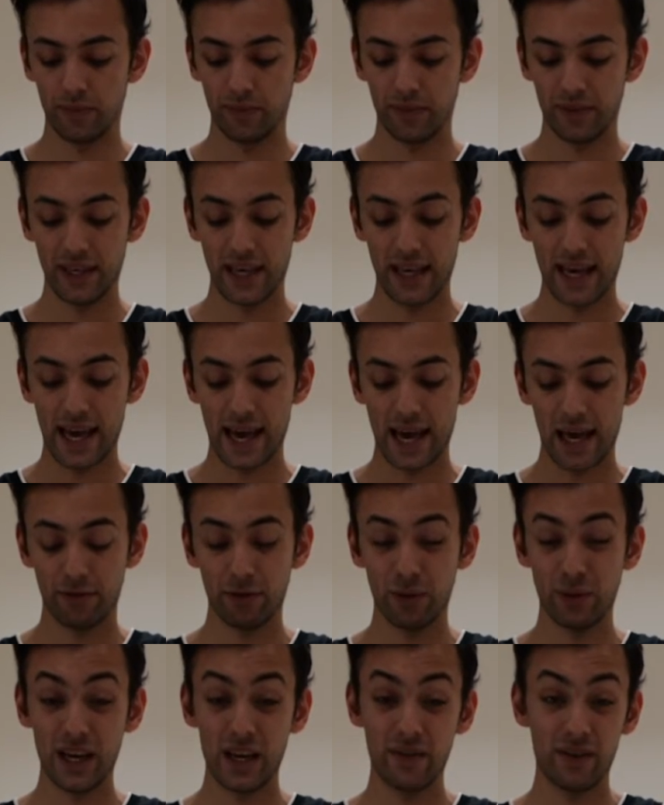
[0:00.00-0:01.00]
Yeah, if
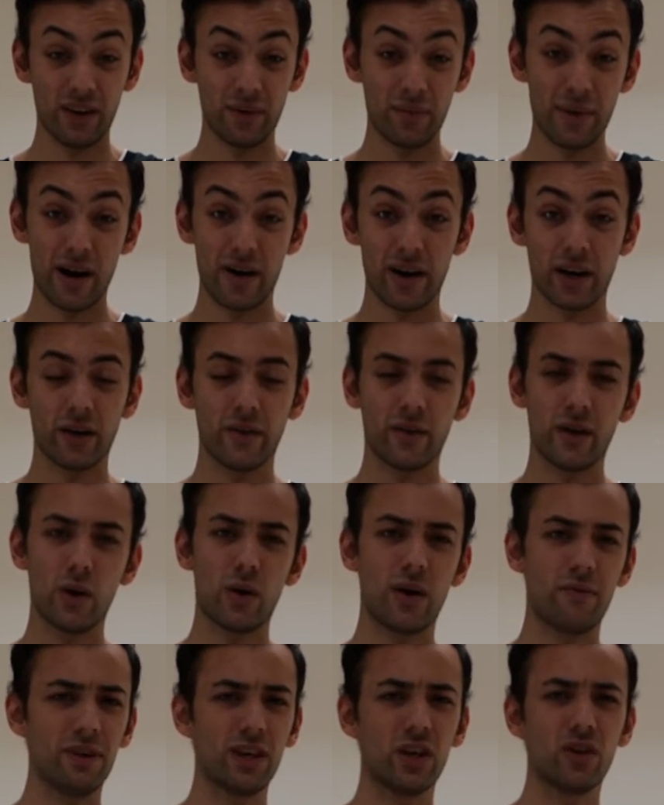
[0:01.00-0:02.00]
you live in America
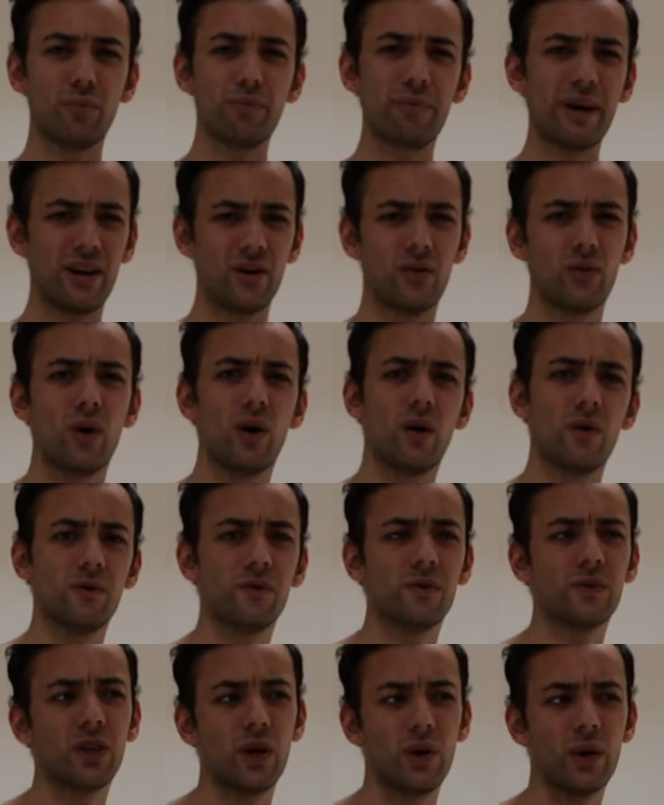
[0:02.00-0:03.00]
though, I think you're better
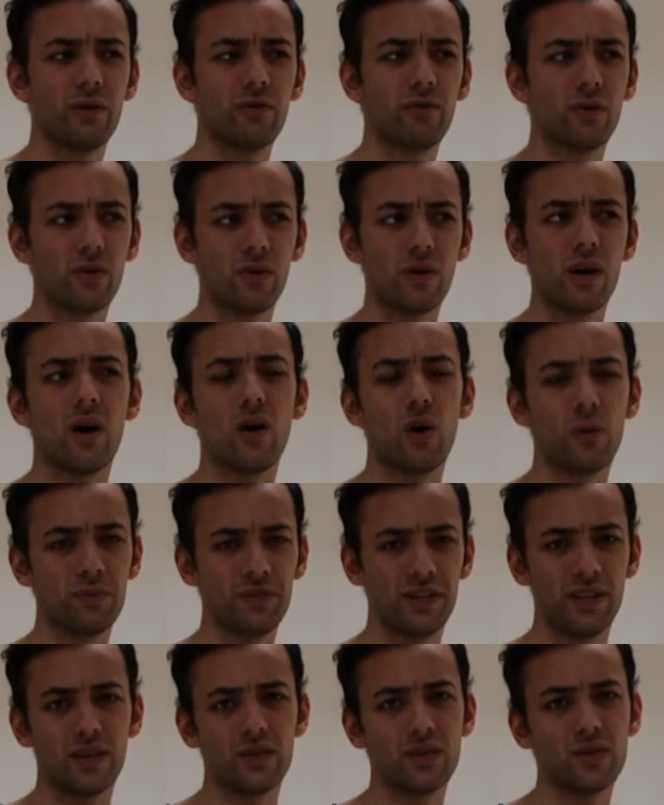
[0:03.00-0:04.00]
off going for raw
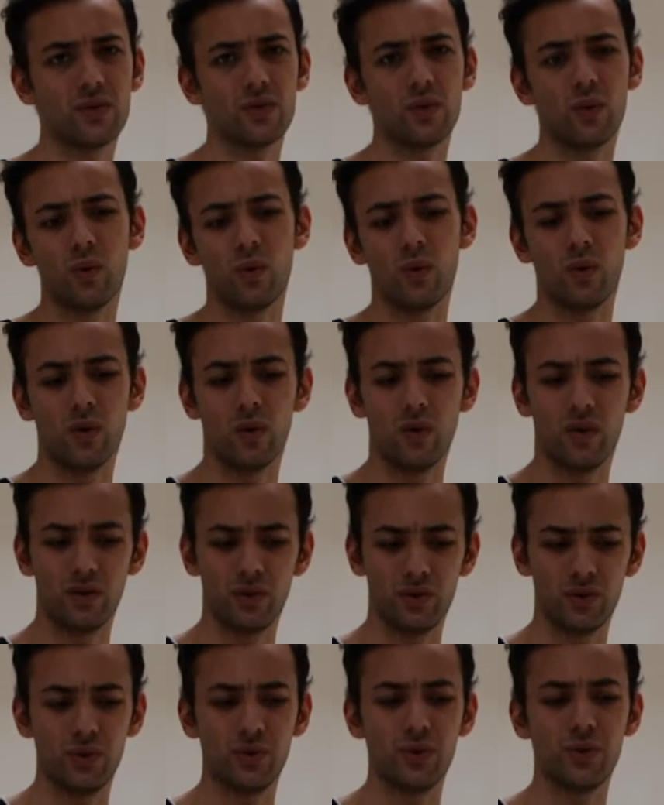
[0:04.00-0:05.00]
optics or
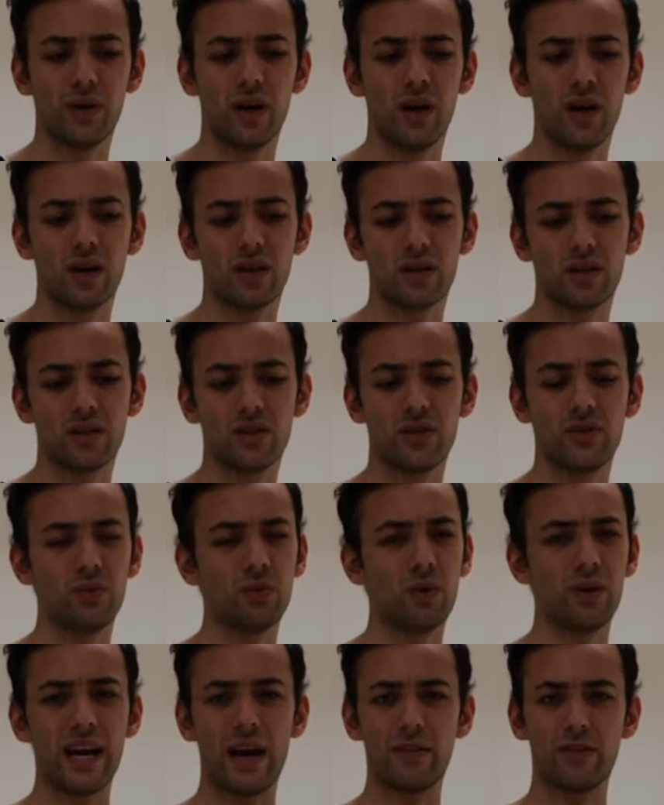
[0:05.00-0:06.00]
TrueDark, because you
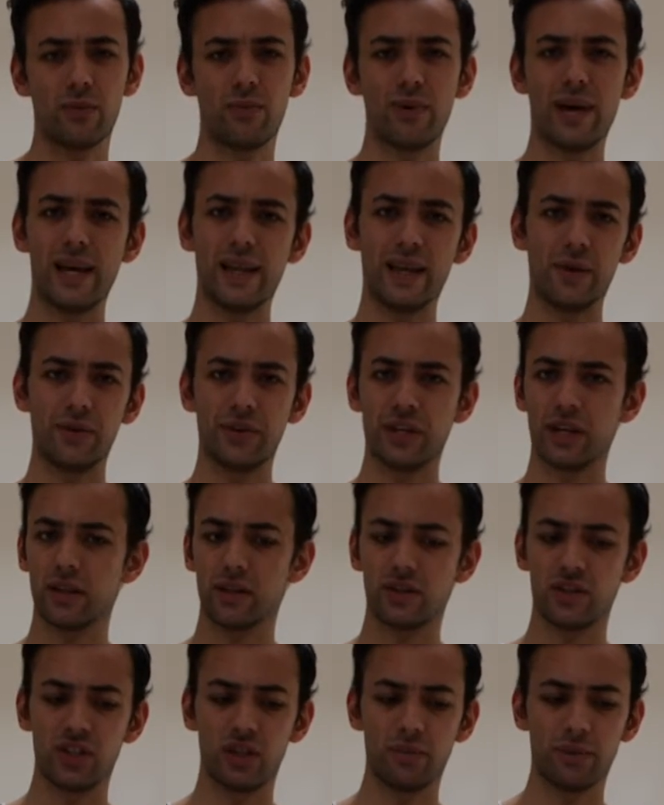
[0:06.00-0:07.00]
won't have to pay that
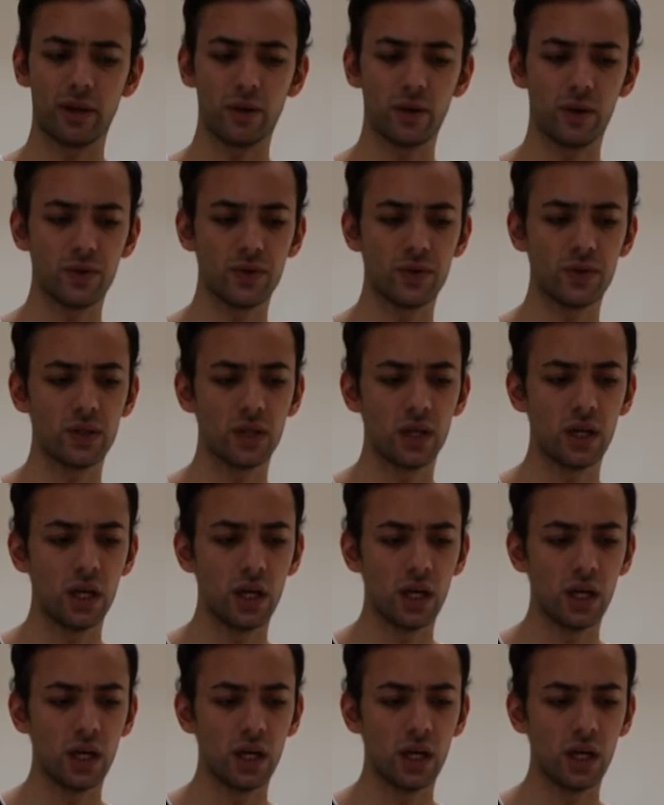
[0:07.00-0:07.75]
ridiculous shipping cost.